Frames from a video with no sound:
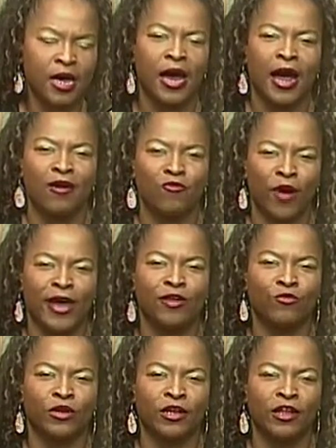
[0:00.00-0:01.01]
I write it
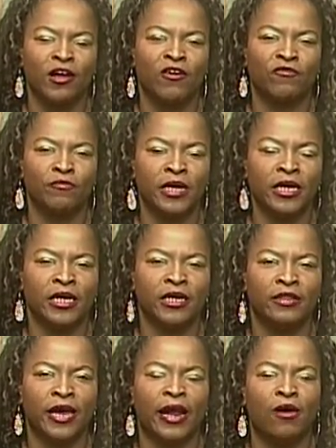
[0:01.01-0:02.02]
with love, meaning
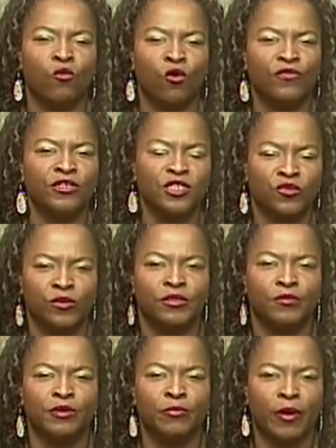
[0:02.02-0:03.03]
that I want the script
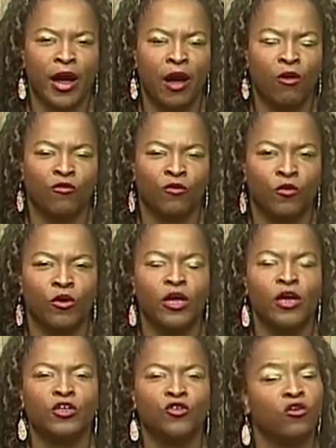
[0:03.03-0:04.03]
to be powerful.
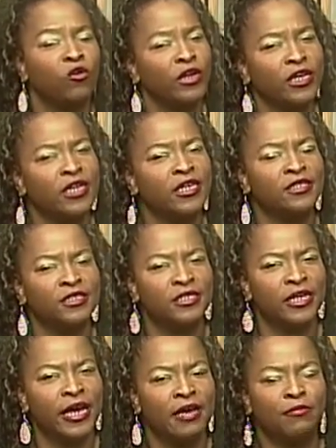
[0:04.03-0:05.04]
You're going to get
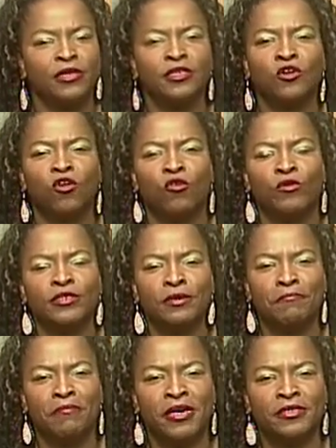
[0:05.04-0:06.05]
entertained, but there's always a
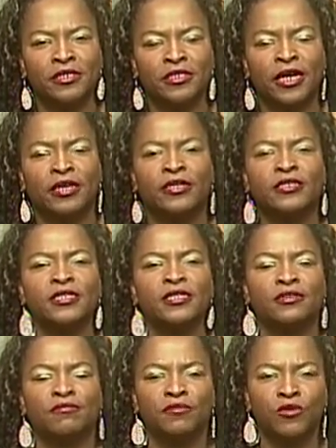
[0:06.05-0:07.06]
message. Now, this is
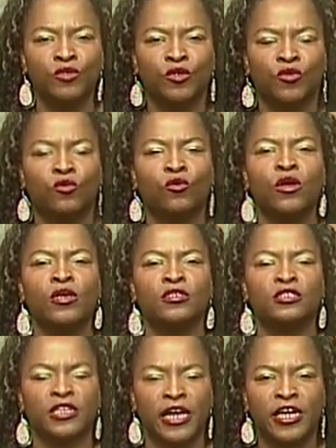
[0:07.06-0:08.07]
a musical
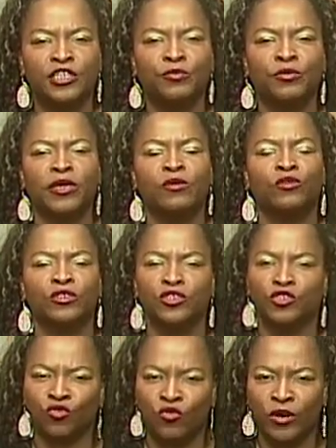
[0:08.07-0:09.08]
stage play with a
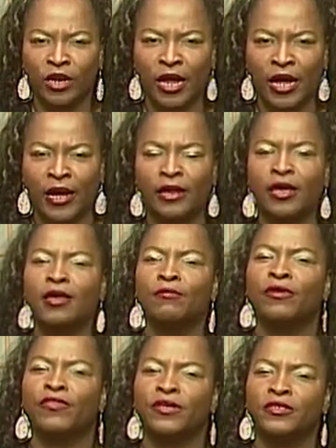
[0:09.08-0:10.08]
storyline,
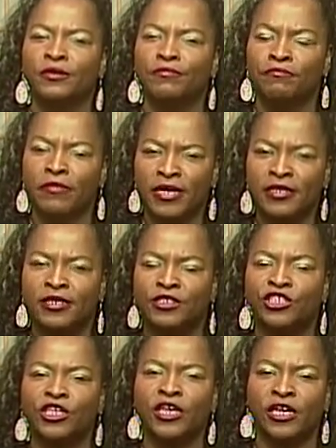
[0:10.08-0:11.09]
but there's a
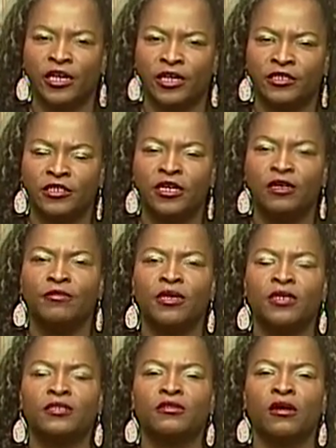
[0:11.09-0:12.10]
message in it
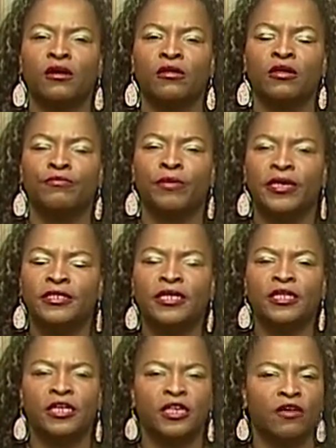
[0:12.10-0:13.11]
because uh, it
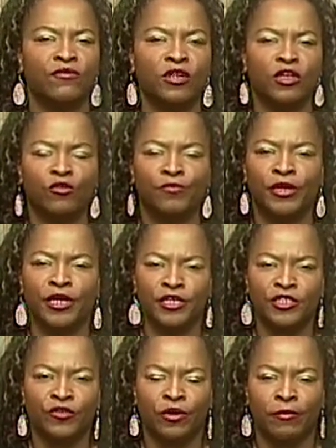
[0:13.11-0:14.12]
basically, to give you a little bit
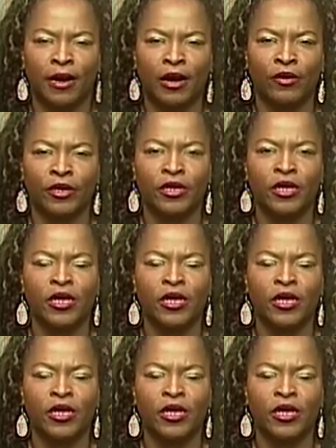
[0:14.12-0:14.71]
history about it,